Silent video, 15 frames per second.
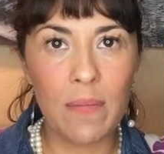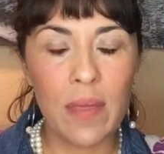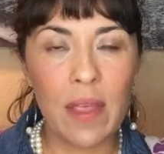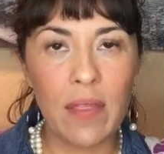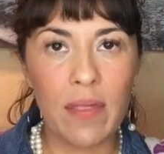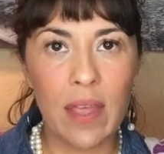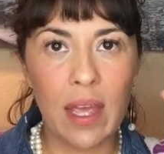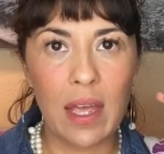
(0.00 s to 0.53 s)

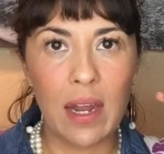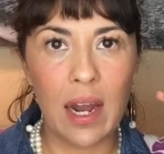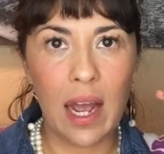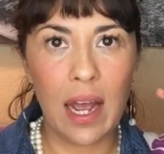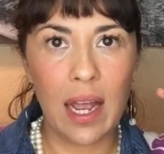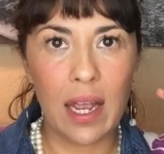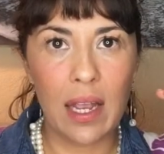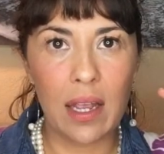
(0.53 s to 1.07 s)
then
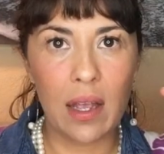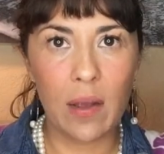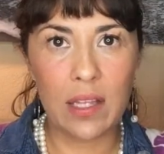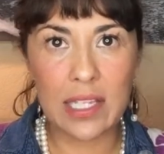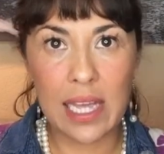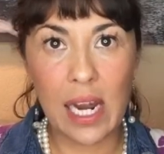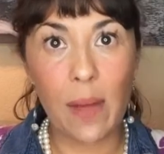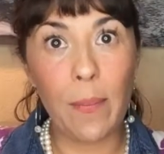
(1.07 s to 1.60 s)
I
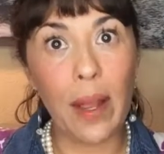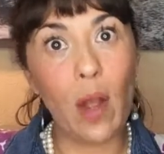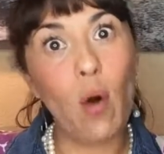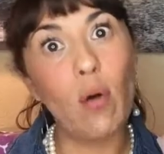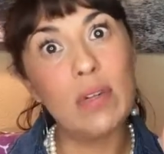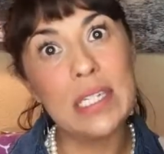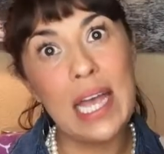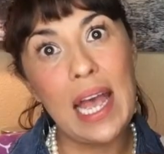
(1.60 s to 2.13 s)
set up my
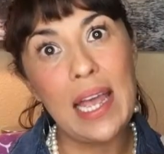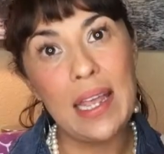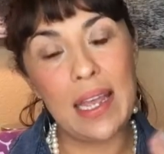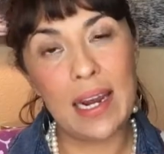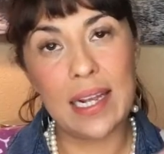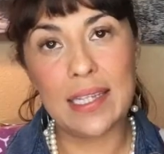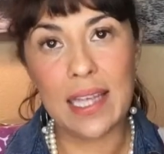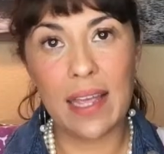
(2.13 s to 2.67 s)
whole day
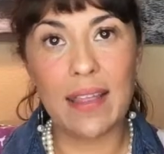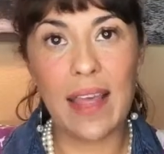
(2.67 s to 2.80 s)
and I say